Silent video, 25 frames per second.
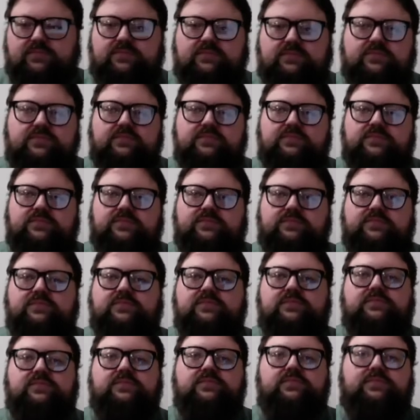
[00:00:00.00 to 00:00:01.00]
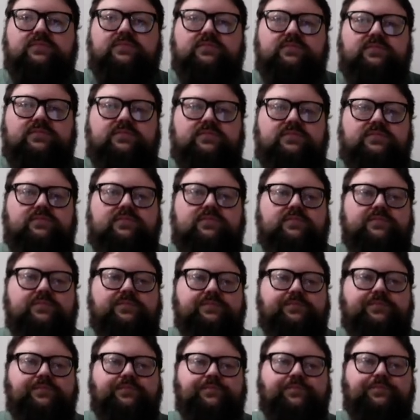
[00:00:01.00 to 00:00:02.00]

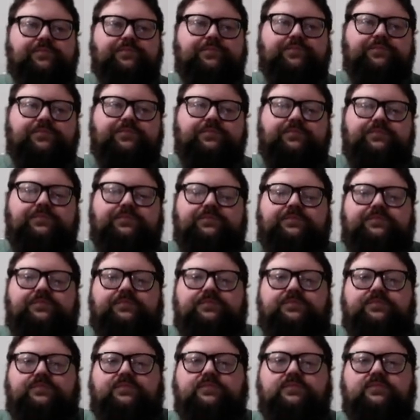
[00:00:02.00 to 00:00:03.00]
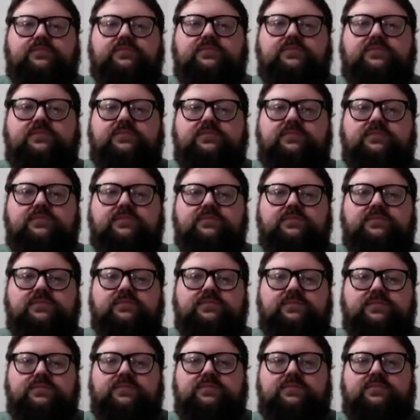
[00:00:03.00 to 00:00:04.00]

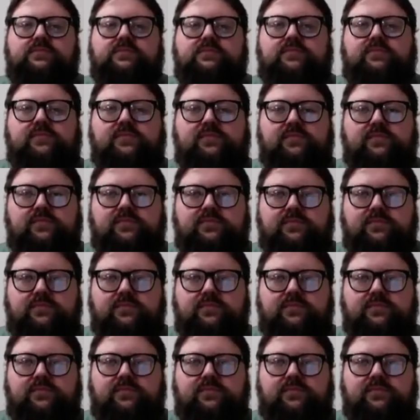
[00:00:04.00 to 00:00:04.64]
[no speech]